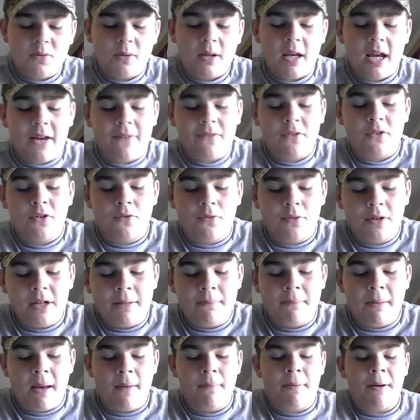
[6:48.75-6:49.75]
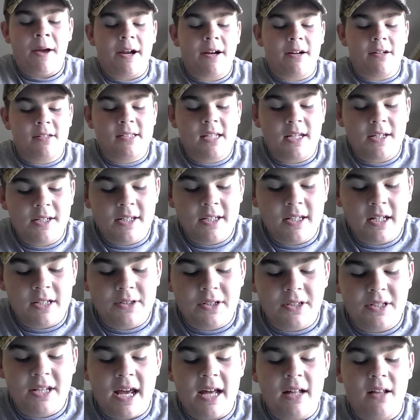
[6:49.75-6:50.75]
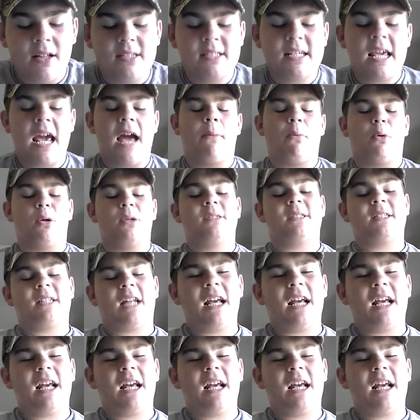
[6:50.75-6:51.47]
we have the Green Bay Packers taking on the Dallas Cowboys.